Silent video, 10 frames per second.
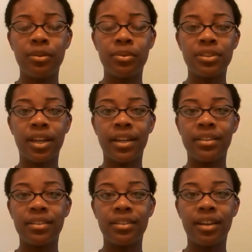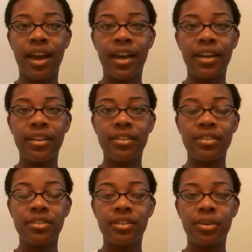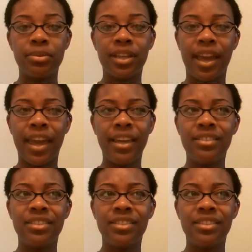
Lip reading: It was like $8